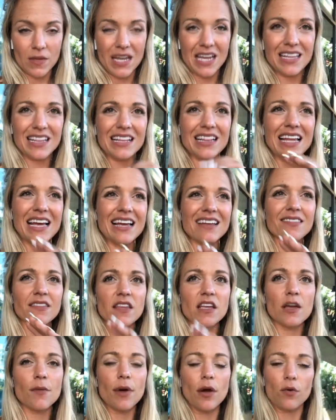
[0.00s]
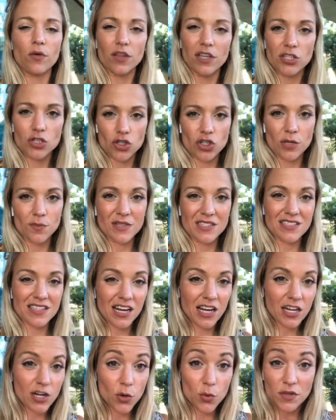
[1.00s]
And the last thing about relationships, it's
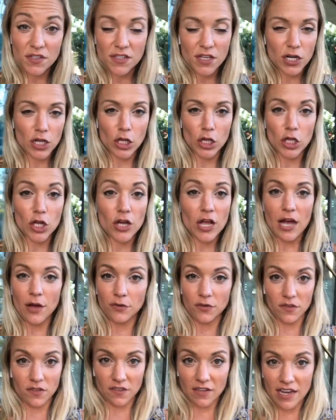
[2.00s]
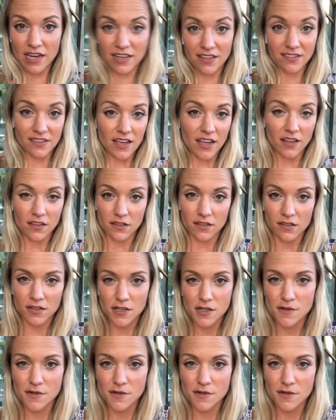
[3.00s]
not always going to look how society says.